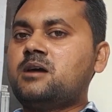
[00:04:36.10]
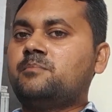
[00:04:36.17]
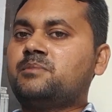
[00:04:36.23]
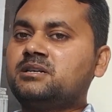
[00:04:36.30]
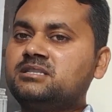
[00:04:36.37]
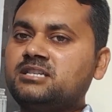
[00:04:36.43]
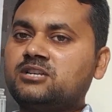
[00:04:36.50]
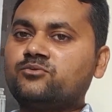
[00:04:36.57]

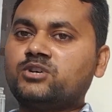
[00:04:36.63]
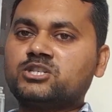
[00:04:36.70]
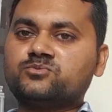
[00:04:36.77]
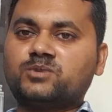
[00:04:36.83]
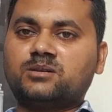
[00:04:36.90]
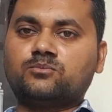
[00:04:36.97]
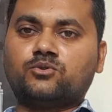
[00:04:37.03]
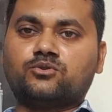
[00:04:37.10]
But there was
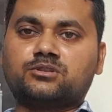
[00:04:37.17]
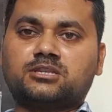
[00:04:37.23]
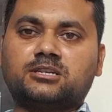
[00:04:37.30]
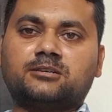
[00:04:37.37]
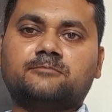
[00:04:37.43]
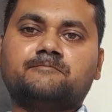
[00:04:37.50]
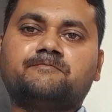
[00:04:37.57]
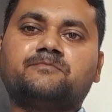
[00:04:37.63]
one more
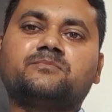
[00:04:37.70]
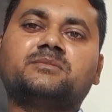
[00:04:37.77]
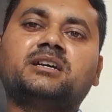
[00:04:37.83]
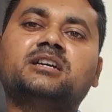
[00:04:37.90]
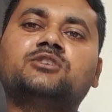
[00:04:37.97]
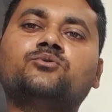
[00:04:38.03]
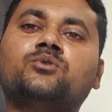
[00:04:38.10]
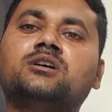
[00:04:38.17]
thing,
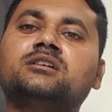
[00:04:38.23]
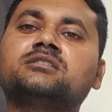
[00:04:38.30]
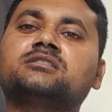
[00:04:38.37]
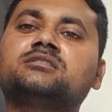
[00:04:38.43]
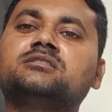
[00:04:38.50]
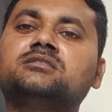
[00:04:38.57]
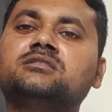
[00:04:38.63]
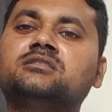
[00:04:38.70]
that was
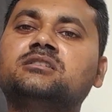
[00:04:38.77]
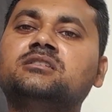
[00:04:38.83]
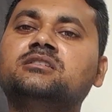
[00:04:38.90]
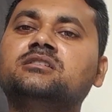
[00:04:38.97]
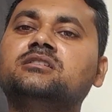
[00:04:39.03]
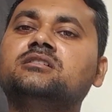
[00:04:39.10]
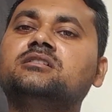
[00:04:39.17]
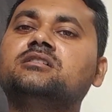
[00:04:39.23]
the
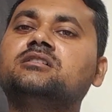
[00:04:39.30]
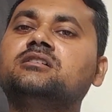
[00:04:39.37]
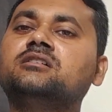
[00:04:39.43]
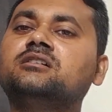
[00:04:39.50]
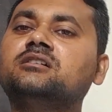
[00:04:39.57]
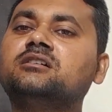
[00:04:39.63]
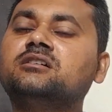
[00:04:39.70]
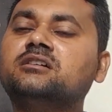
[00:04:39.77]

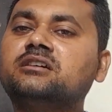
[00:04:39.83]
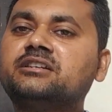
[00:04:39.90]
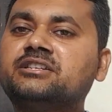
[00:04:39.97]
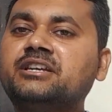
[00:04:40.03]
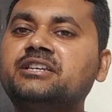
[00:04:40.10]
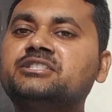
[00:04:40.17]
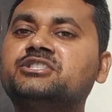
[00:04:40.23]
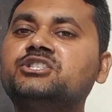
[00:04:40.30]

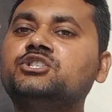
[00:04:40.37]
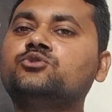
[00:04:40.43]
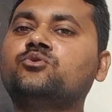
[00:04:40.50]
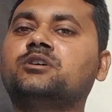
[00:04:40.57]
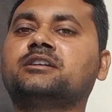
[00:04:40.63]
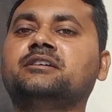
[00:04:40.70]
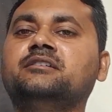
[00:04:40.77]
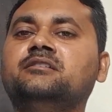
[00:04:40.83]

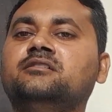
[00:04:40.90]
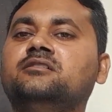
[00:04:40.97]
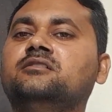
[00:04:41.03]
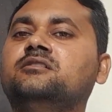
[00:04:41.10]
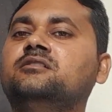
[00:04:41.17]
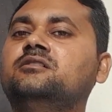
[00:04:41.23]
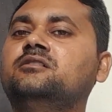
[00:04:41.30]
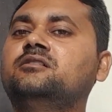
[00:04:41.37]
residuary
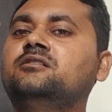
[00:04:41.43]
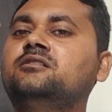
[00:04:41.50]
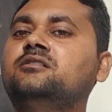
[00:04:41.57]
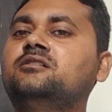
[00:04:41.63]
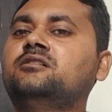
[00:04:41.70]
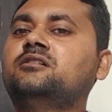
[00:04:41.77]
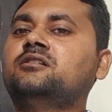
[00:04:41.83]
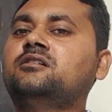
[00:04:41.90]

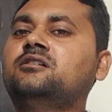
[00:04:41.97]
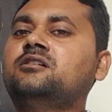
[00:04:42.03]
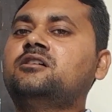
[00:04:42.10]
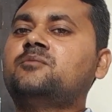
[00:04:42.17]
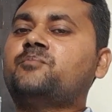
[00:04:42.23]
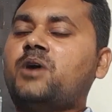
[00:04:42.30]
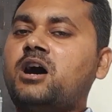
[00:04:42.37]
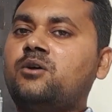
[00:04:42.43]

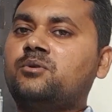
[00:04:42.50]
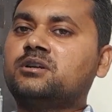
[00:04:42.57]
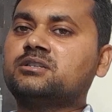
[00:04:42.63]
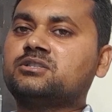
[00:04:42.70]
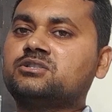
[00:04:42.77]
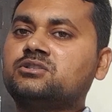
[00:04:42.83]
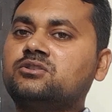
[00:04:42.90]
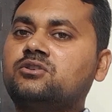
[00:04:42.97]

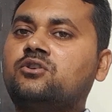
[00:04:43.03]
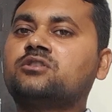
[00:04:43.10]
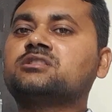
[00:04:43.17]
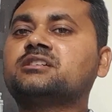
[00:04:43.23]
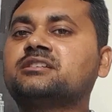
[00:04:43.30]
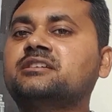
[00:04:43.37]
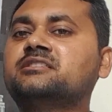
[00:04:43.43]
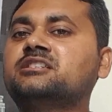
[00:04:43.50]
powers or
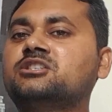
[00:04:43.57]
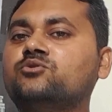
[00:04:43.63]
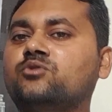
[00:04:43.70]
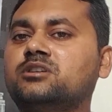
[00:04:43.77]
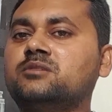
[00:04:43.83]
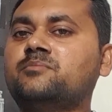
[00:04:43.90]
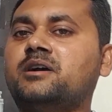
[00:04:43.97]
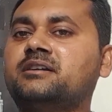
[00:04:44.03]
the
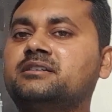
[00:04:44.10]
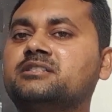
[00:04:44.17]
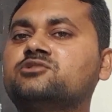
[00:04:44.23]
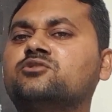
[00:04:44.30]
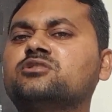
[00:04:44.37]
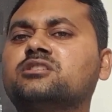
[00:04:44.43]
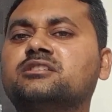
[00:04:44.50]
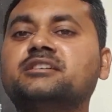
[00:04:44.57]
residuary matters
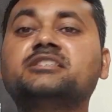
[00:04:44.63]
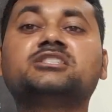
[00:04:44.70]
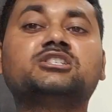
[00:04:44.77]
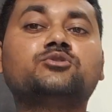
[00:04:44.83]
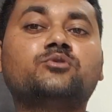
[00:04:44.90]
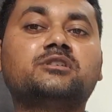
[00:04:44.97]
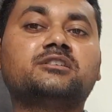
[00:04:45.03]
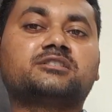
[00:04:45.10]
or the
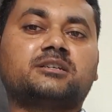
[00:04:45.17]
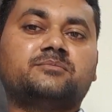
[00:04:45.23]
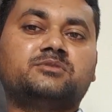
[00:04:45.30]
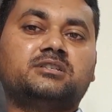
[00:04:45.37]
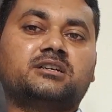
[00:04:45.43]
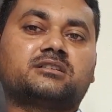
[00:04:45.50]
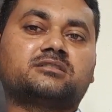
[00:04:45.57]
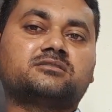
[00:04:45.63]
residuary
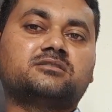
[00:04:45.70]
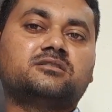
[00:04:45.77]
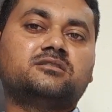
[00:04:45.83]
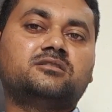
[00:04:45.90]
subjects.